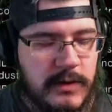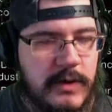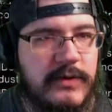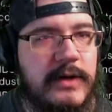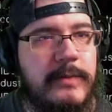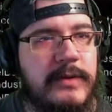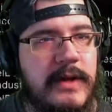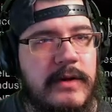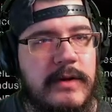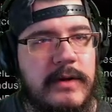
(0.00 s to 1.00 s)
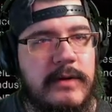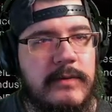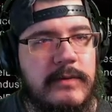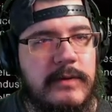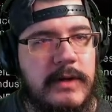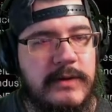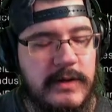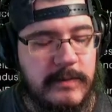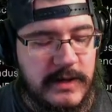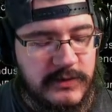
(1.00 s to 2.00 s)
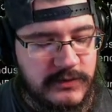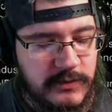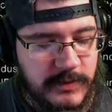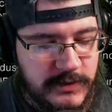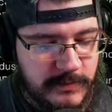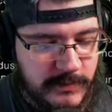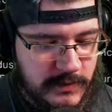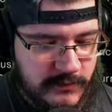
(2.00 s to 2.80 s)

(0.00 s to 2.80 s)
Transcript: Forgot to put that on, uh, not that it matters too much, but